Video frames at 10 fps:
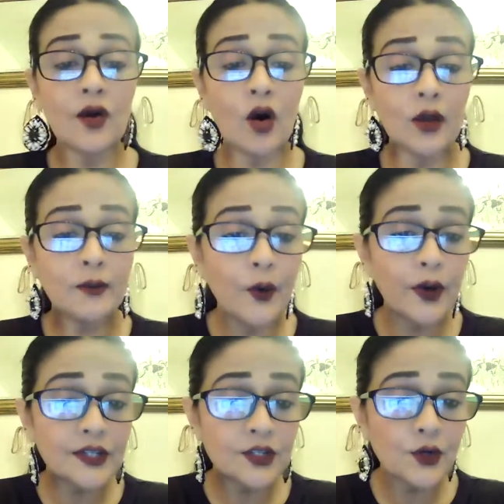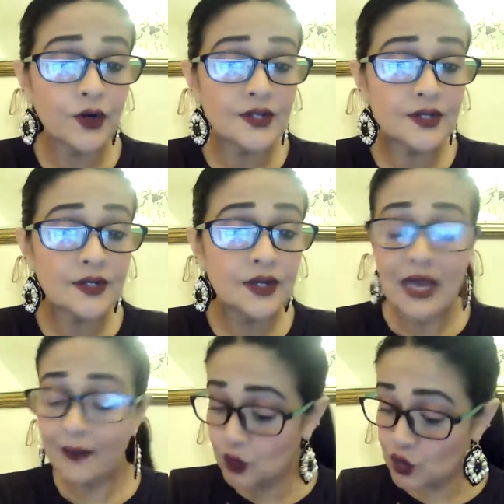are on point, Taurus,
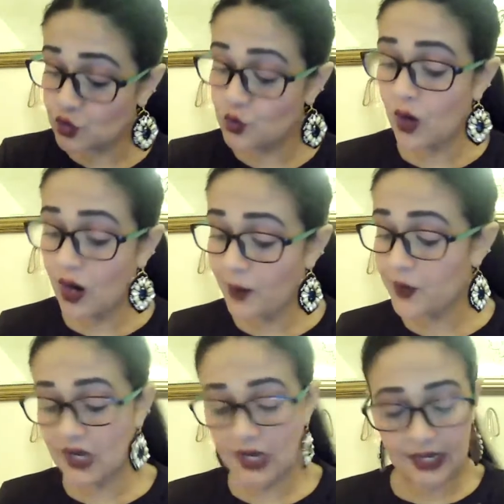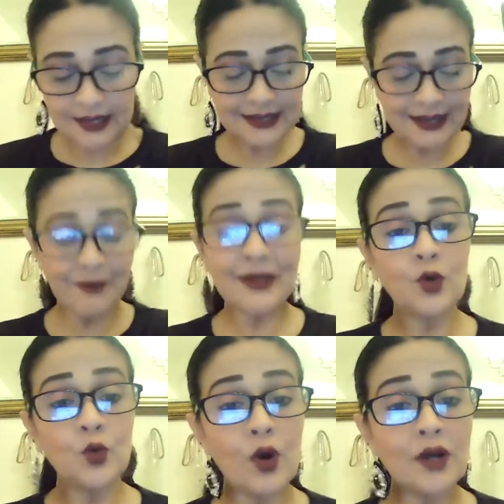because you are bringing in
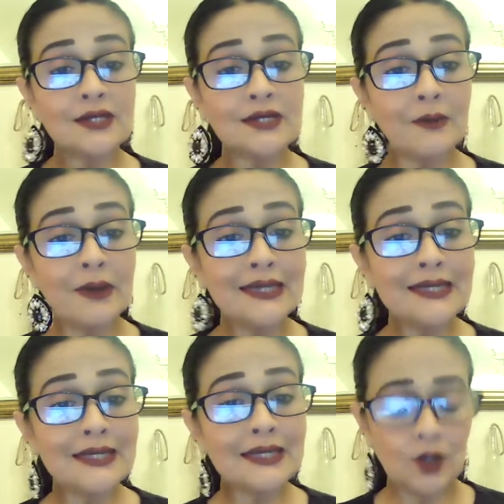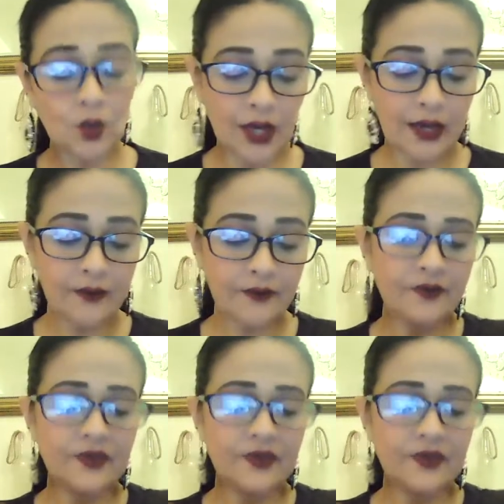somebody who wants stability, okay?